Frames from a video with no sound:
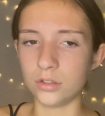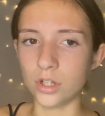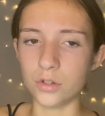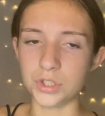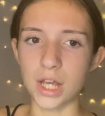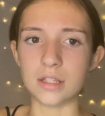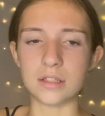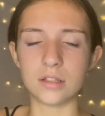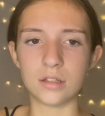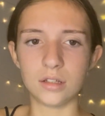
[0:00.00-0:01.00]
No,
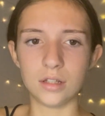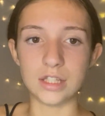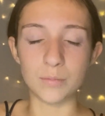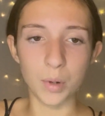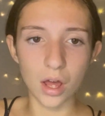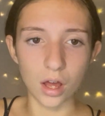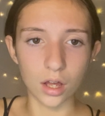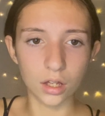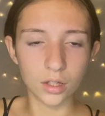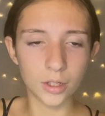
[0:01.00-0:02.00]
Chaz. It's a
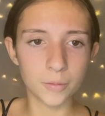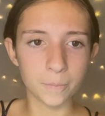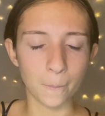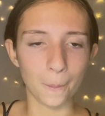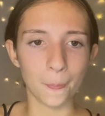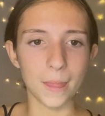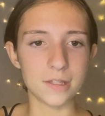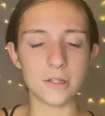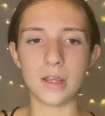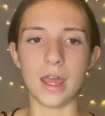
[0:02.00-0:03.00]
blur.
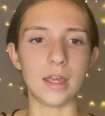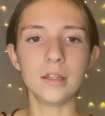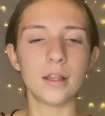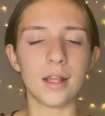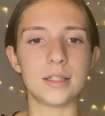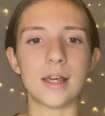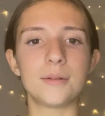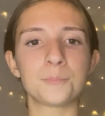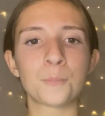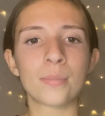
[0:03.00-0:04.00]
That's okay, he
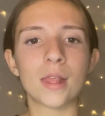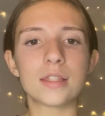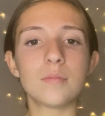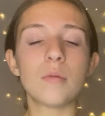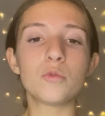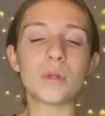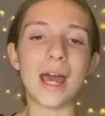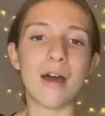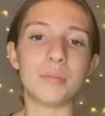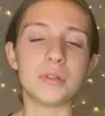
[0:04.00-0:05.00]
said. Sometimes when it
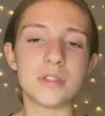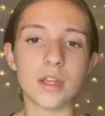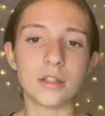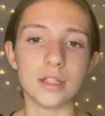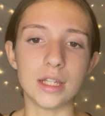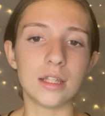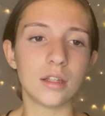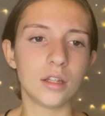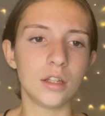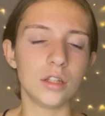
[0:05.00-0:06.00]
happens suddenly,
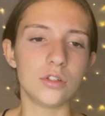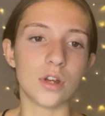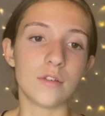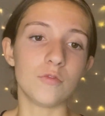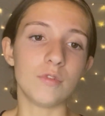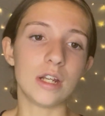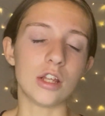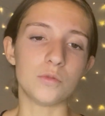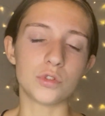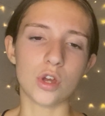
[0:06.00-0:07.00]
you don't even
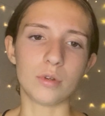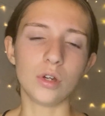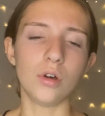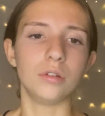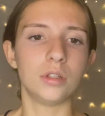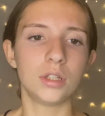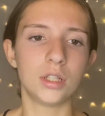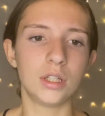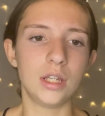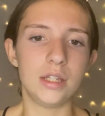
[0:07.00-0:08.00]
realise what's going on.
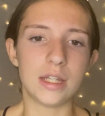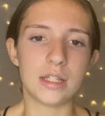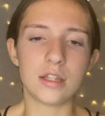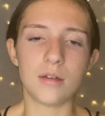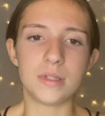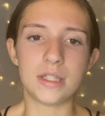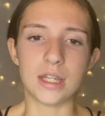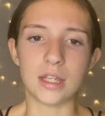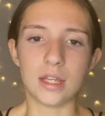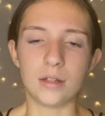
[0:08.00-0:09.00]
It takes time to
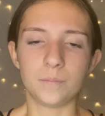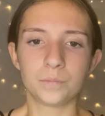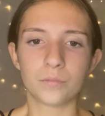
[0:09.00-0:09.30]
sink in.